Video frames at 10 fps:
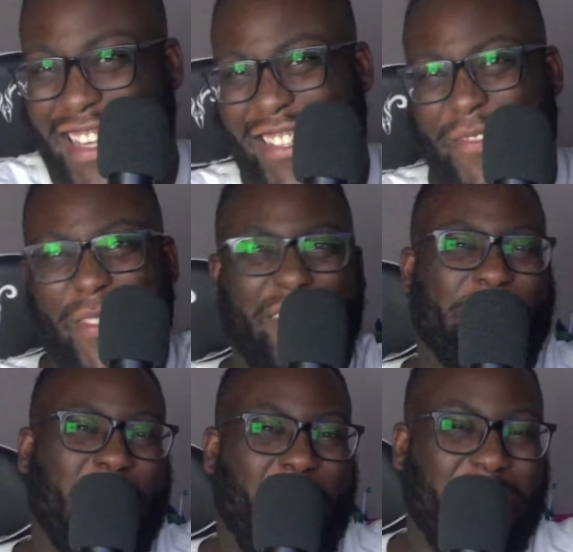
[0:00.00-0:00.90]
filling my
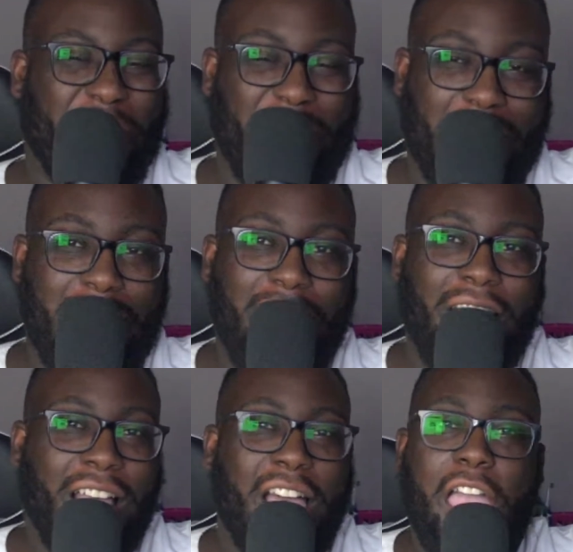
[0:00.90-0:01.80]
argument.
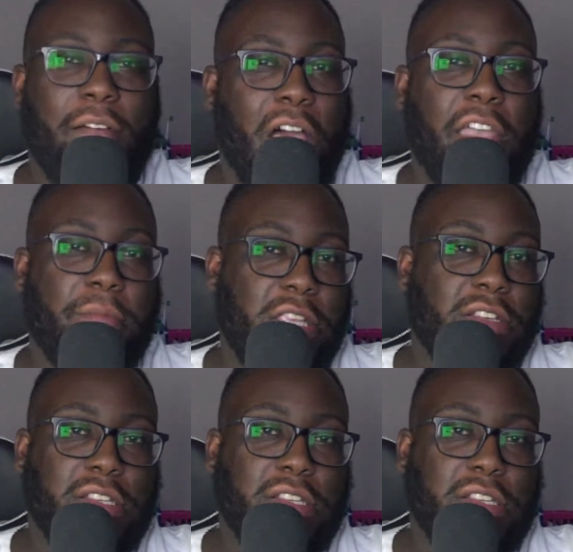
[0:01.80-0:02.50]
I've been using